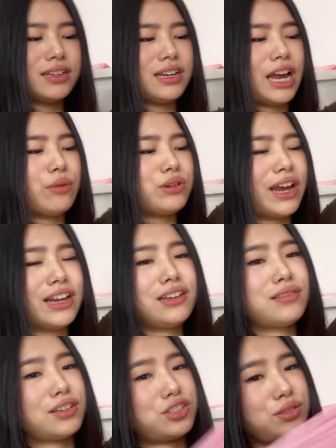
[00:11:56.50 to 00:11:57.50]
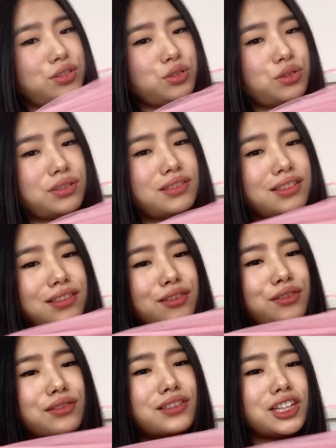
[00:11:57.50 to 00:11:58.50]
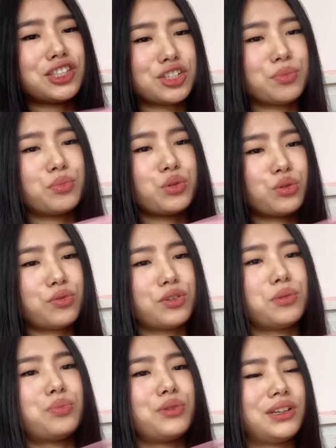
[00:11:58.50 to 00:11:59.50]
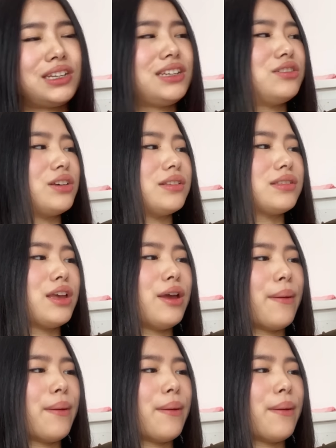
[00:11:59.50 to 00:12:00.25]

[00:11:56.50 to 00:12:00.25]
I would highly suggest you this. This is such a beautiful, pretty dress.